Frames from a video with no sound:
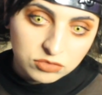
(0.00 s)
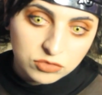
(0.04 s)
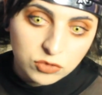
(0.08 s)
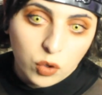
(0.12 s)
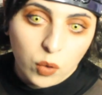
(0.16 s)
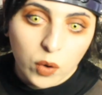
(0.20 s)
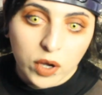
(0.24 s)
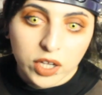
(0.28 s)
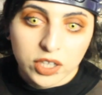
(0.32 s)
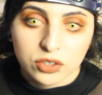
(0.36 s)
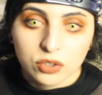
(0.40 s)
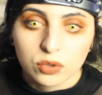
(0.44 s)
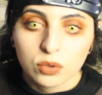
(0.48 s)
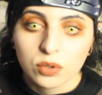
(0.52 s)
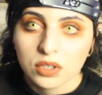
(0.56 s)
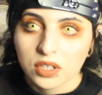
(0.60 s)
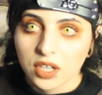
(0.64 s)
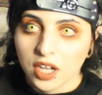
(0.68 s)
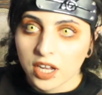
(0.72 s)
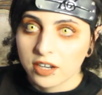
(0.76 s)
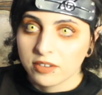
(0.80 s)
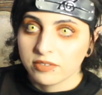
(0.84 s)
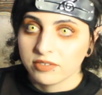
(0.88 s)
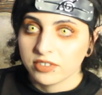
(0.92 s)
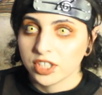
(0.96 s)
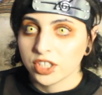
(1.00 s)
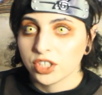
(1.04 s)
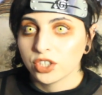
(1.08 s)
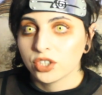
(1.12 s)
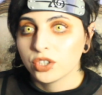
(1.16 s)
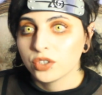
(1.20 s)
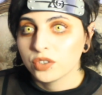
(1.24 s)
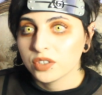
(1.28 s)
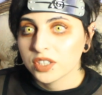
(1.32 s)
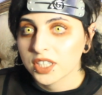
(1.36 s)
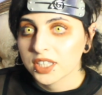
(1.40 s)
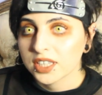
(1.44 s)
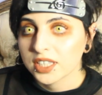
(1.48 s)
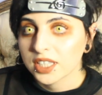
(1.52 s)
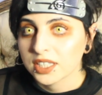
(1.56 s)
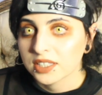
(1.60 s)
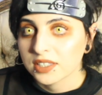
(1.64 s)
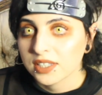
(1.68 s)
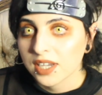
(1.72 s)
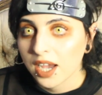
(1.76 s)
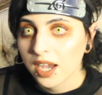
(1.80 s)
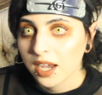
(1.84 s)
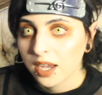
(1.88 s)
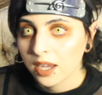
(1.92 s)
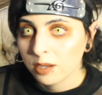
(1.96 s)
going through a lot of issues at that
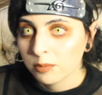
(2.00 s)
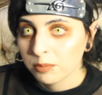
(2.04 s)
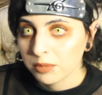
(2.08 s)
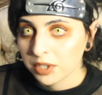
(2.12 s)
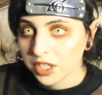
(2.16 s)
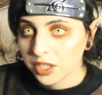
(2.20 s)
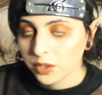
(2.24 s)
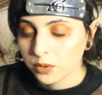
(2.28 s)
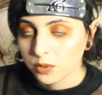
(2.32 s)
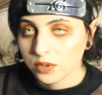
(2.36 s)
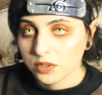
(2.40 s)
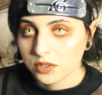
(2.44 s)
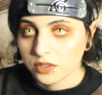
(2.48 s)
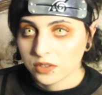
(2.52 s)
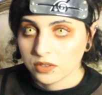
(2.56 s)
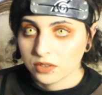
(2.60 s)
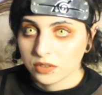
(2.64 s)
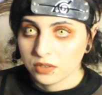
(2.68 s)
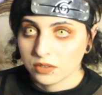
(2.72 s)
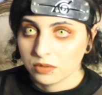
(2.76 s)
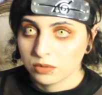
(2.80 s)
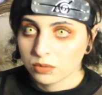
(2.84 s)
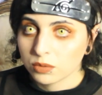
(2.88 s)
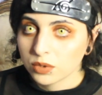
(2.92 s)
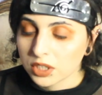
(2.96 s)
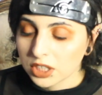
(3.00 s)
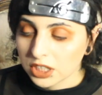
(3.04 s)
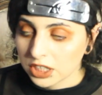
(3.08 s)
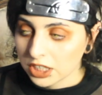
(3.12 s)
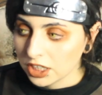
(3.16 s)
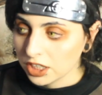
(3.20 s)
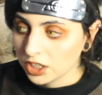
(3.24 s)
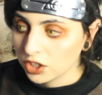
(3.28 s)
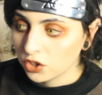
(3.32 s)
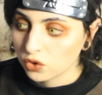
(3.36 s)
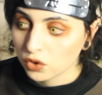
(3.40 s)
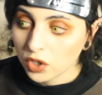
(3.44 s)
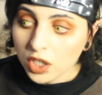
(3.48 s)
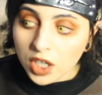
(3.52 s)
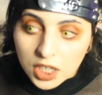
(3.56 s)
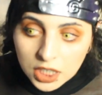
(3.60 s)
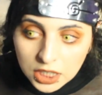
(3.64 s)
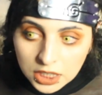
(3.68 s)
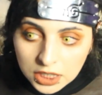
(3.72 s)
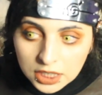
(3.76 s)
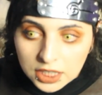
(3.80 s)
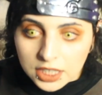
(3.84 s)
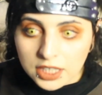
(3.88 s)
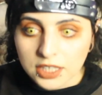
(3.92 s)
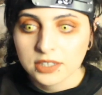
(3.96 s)
time, and he was really
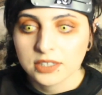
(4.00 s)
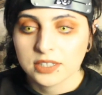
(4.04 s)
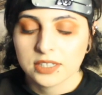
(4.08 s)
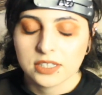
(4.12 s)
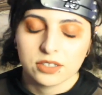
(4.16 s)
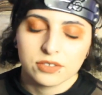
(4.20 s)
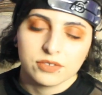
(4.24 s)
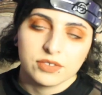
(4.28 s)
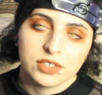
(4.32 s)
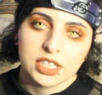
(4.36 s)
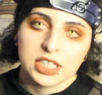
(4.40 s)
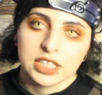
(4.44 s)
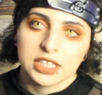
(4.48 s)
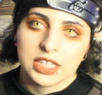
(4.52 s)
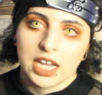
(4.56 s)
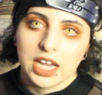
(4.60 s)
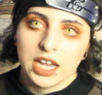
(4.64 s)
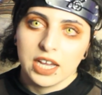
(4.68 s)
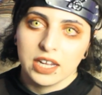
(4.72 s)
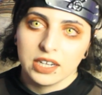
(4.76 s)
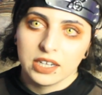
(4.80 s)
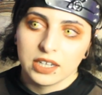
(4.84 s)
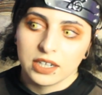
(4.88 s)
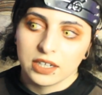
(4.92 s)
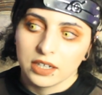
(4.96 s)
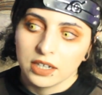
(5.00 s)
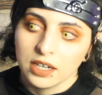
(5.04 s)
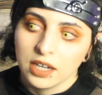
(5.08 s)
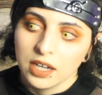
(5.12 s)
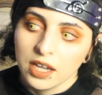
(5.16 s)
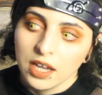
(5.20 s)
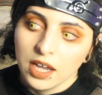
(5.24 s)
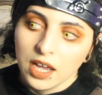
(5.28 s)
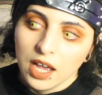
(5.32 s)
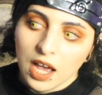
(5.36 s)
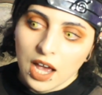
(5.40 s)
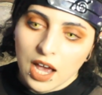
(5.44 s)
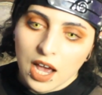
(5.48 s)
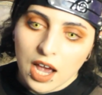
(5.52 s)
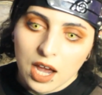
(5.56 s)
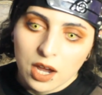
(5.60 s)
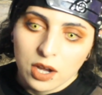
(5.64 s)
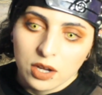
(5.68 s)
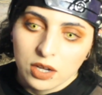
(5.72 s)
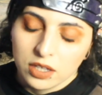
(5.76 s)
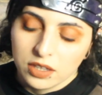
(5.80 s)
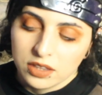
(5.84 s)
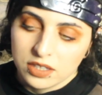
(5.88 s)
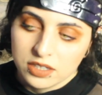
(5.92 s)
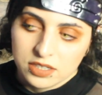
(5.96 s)
drunk and stuff like that, and
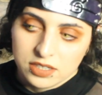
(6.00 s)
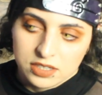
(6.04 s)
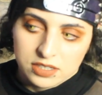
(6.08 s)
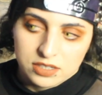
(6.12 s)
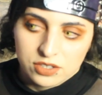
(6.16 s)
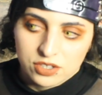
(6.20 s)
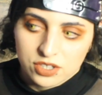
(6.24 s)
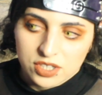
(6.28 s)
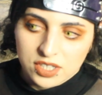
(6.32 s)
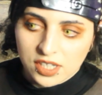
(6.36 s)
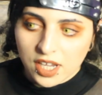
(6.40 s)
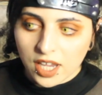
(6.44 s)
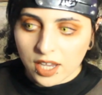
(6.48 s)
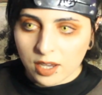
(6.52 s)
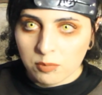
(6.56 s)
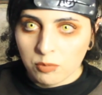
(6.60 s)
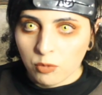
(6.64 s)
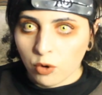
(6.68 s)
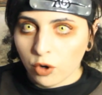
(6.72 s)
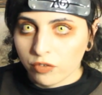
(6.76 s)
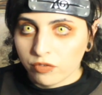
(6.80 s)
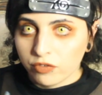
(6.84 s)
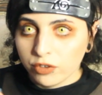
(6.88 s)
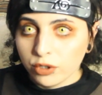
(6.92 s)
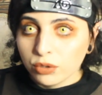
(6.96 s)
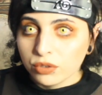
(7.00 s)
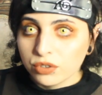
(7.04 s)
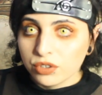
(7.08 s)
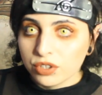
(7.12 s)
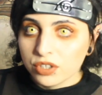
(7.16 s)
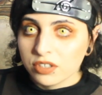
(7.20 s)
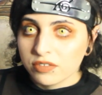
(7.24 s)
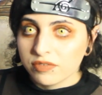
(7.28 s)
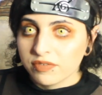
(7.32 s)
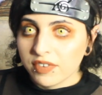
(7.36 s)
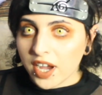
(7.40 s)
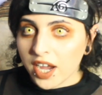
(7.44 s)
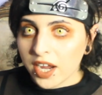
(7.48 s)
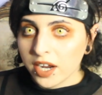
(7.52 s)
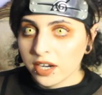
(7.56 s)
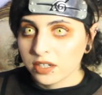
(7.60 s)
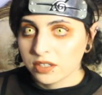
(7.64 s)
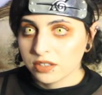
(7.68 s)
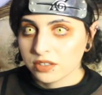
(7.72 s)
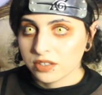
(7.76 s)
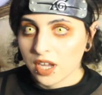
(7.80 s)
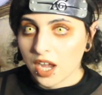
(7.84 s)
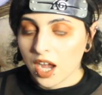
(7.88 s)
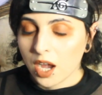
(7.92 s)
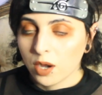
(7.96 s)
this is just like more fuel to the
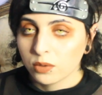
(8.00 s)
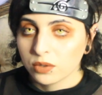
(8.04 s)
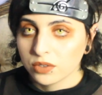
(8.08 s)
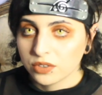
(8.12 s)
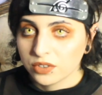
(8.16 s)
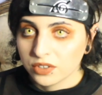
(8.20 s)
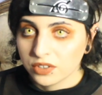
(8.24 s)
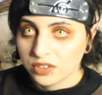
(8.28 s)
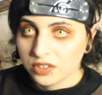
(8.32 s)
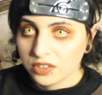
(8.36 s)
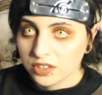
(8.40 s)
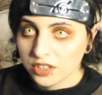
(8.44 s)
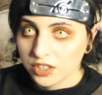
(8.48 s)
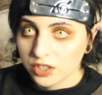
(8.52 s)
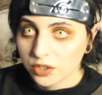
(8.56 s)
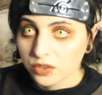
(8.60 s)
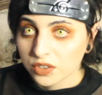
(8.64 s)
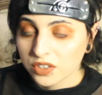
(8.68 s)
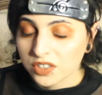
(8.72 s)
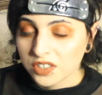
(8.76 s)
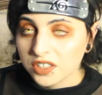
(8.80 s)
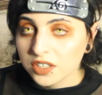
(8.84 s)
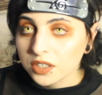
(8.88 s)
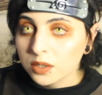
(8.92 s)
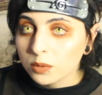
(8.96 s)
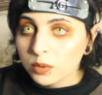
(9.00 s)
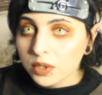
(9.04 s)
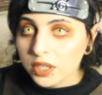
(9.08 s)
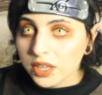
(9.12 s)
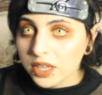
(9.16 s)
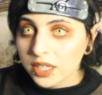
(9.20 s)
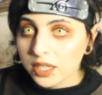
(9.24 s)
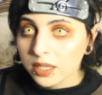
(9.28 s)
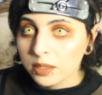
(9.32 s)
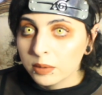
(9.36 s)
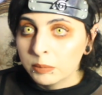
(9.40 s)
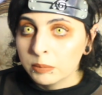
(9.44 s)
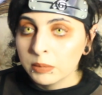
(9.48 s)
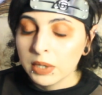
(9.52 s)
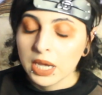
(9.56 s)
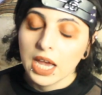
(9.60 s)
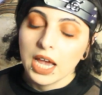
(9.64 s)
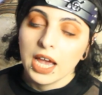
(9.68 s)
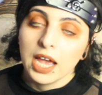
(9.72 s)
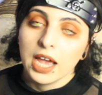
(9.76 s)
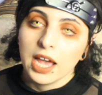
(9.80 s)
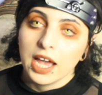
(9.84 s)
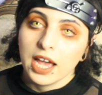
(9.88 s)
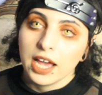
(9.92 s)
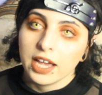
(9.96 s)
fire. So I was, you know, still with him
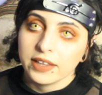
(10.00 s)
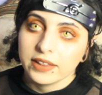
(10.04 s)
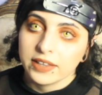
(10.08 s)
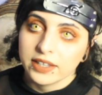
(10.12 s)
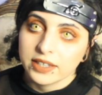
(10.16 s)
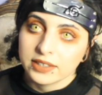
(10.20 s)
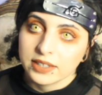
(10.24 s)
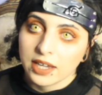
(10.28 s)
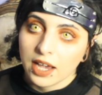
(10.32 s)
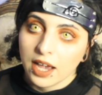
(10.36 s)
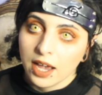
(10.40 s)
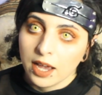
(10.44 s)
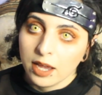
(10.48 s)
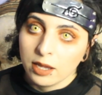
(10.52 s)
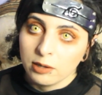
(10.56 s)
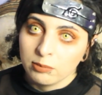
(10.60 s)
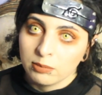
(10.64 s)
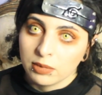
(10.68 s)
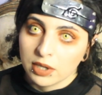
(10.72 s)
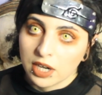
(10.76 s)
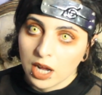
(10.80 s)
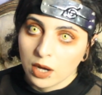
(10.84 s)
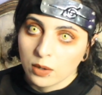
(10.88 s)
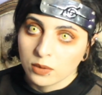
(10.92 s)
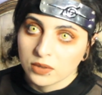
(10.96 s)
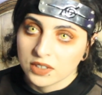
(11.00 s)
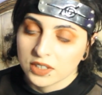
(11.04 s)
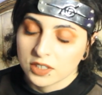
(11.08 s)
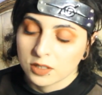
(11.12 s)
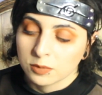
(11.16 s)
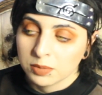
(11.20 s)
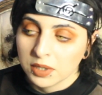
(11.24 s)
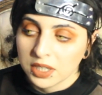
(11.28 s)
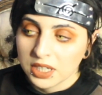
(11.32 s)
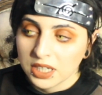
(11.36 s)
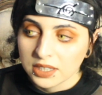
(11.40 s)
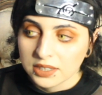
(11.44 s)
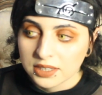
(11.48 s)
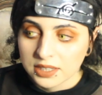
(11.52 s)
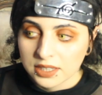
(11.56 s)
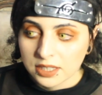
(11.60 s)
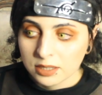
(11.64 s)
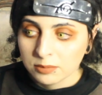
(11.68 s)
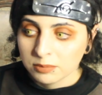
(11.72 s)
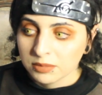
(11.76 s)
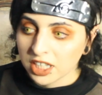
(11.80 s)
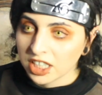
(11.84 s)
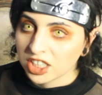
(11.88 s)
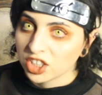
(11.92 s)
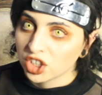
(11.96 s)
at that time, but I was explaining to
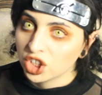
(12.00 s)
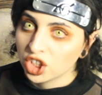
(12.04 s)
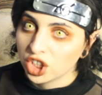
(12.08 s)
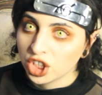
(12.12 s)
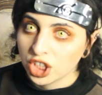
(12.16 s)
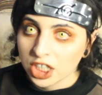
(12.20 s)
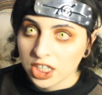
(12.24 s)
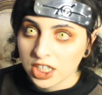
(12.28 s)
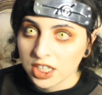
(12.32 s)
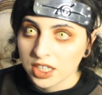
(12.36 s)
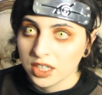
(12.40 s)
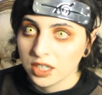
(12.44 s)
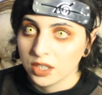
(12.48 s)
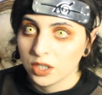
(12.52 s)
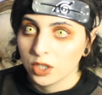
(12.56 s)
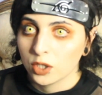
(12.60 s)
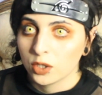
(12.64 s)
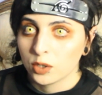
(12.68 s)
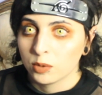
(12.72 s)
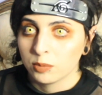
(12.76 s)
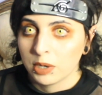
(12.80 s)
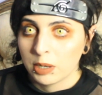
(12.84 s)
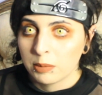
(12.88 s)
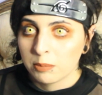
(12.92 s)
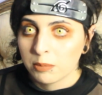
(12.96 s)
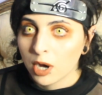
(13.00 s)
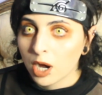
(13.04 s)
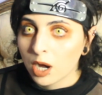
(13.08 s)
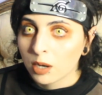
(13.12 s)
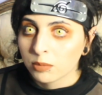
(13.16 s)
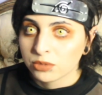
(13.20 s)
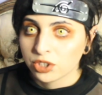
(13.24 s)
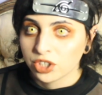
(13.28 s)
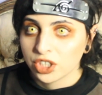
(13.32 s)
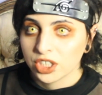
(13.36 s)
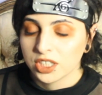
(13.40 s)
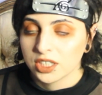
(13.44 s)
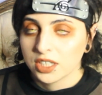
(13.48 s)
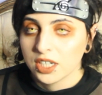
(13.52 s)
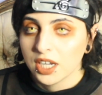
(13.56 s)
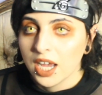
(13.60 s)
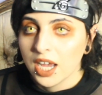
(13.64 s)
him like, shit, you know, my mom, she